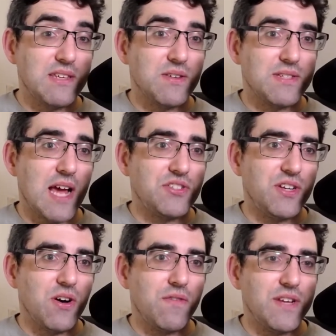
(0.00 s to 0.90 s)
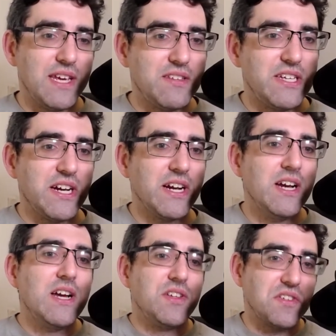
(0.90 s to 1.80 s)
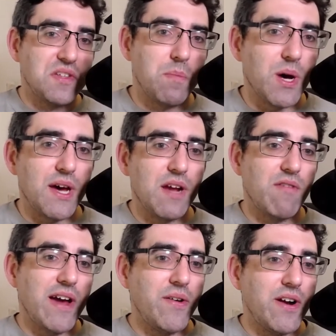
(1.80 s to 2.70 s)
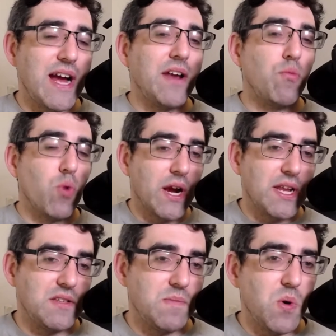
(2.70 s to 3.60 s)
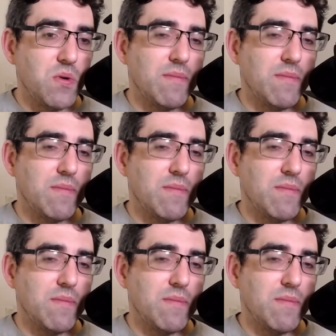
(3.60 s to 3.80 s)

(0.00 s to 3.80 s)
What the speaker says: So it's actually often easier just to buy a router and work it as a modem.